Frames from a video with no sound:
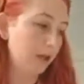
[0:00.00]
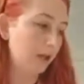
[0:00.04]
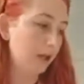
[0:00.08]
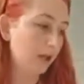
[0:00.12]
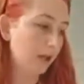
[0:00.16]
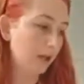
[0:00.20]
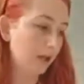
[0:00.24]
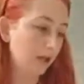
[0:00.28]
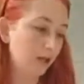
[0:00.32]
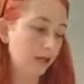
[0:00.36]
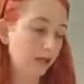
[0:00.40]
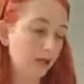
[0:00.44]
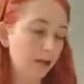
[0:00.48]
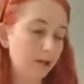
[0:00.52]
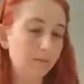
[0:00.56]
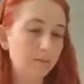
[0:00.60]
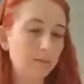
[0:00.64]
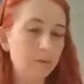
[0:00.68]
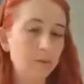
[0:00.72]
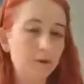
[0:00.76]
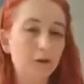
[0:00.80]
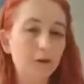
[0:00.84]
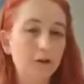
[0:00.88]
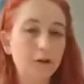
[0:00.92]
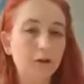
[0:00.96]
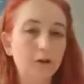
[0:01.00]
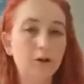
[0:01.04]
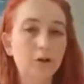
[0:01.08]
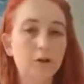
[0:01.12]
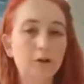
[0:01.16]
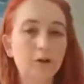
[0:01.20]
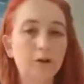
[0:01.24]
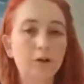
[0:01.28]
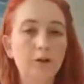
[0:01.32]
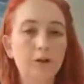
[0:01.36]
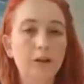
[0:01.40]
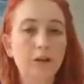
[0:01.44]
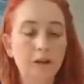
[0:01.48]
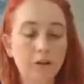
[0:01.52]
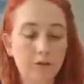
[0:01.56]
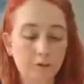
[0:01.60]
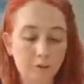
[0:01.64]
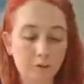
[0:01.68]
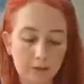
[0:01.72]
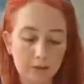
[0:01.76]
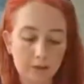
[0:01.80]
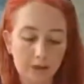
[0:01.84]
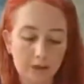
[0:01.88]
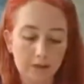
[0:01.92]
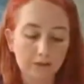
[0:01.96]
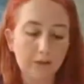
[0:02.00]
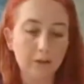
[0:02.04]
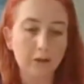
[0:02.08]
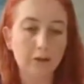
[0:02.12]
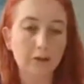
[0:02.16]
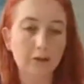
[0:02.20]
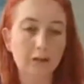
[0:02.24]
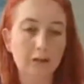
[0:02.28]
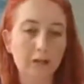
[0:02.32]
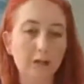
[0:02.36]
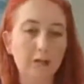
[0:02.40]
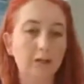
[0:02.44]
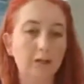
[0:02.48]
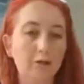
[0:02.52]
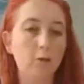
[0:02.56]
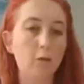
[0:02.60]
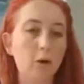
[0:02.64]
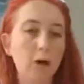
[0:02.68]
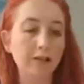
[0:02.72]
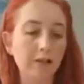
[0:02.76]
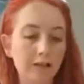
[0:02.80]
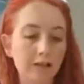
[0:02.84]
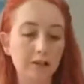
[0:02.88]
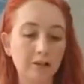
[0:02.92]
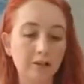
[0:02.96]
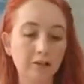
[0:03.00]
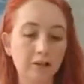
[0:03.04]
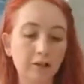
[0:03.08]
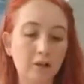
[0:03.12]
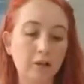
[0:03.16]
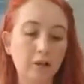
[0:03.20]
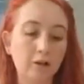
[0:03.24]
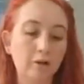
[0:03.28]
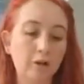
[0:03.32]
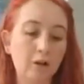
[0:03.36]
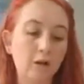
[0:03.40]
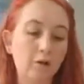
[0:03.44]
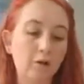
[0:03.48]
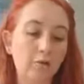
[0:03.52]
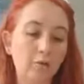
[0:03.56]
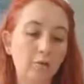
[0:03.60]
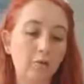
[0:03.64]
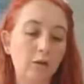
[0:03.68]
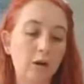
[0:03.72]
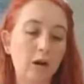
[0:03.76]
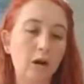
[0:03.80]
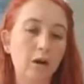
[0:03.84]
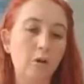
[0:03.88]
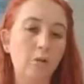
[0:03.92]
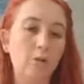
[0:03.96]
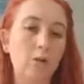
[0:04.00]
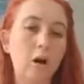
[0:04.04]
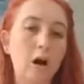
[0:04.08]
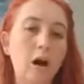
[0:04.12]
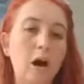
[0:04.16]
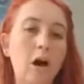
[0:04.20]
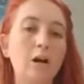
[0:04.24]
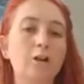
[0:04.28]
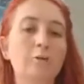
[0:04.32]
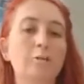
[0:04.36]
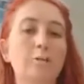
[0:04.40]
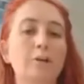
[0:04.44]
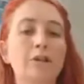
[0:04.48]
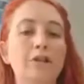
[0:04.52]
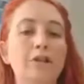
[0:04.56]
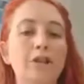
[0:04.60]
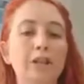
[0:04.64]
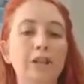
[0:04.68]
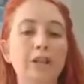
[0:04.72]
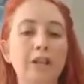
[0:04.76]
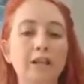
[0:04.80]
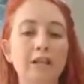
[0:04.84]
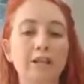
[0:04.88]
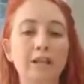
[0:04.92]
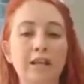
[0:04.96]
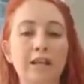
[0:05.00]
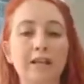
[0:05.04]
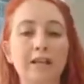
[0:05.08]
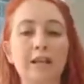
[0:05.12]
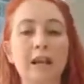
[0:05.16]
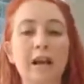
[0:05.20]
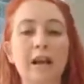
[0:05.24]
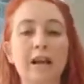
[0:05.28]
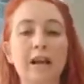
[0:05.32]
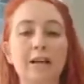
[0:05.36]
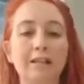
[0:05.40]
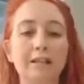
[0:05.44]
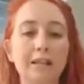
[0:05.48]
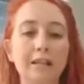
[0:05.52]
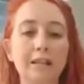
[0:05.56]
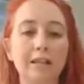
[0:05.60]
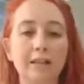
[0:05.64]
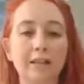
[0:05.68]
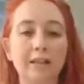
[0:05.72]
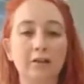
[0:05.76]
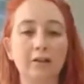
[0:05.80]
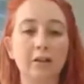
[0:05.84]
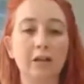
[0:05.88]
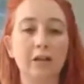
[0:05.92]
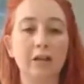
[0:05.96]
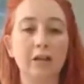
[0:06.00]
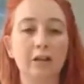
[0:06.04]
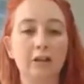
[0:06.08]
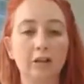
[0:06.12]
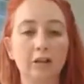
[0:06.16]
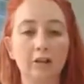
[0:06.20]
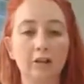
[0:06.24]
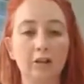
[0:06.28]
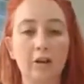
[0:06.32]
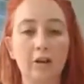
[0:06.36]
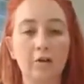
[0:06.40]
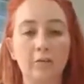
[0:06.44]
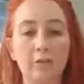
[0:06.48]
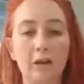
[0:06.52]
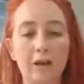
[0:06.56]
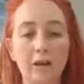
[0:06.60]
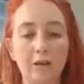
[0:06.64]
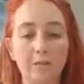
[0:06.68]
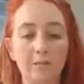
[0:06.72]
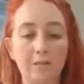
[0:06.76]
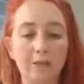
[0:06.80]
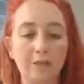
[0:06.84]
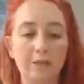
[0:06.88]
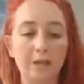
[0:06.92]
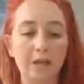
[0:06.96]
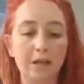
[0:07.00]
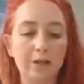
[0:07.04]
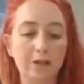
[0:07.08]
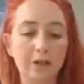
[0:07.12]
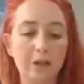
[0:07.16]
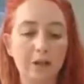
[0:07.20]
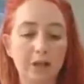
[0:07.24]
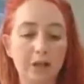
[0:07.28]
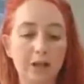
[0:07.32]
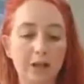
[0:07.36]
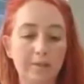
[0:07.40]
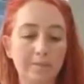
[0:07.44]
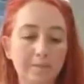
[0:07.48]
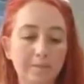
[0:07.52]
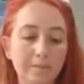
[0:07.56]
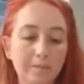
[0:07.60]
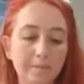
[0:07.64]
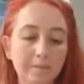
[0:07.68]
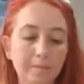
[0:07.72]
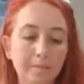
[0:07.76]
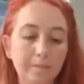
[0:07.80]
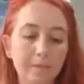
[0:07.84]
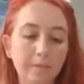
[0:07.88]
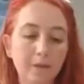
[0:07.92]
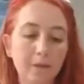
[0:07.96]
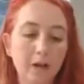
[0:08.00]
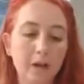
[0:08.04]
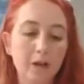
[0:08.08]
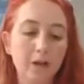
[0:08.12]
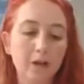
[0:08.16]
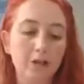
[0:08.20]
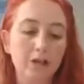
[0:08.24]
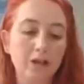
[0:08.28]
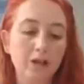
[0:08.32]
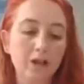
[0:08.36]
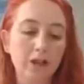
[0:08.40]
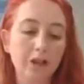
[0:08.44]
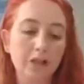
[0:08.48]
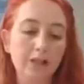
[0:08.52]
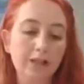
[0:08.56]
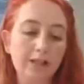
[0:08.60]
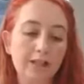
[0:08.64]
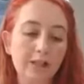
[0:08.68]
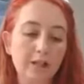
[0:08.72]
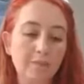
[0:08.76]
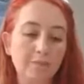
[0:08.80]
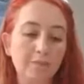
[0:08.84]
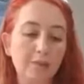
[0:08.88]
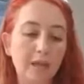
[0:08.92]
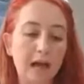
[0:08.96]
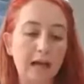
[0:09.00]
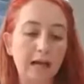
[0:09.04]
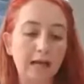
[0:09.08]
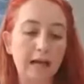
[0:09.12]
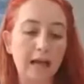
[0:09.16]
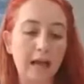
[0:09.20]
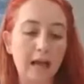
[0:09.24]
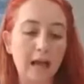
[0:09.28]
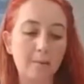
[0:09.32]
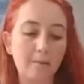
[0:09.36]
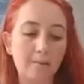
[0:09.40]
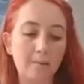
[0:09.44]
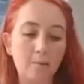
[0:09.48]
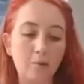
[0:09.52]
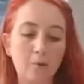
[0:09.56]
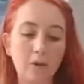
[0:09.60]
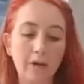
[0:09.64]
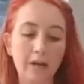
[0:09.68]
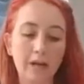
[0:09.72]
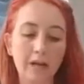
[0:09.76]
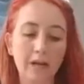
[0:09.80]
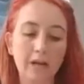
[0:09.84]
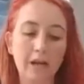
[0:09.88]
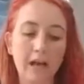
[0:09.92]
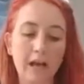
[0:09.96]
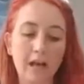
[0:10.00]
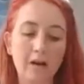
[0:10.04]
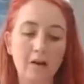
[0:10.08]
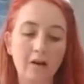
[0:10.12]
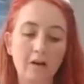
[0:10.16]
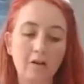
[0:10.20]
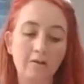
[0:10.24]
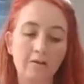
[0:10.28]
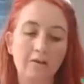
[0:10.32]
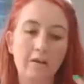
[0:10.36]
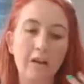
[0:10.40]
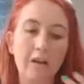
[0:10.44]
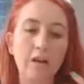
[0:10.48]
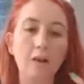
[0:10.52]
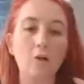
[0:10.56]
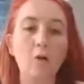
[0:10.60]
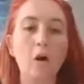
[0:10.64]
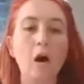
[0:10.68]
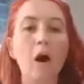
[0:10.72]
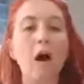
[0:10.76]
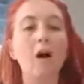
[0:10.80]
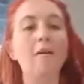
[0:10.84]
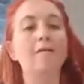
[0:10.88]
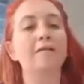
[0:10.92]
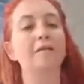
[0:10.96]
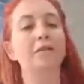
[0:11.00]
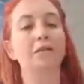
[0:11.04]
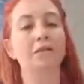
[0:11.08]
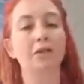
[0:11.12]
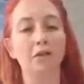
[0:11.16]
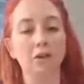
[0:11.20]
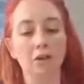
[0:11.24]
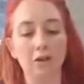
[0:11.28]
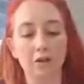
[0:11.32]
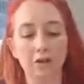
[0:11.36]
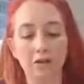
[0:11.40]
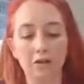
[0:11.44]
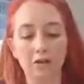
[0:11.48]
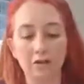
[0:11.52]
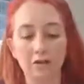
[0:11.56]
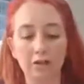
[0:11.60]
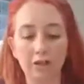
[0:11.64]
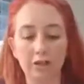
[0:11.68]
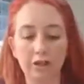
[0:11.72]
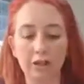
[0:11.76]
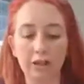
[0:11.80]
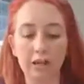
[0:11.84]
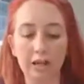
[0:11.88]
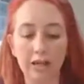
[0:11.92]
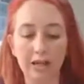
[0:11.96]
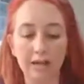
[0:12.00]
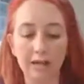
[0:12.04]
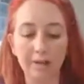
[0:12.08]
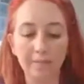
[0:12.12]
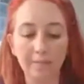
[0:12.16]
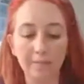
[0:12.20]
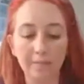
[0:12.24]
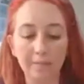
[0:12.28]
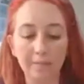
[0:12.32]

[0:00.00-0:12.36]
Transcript: Um, this was confusing because she wasn't in the low low uh, wash, but she did say yes, they did look at the low ready position. She could see black hat pointing at her fellow officers, she said.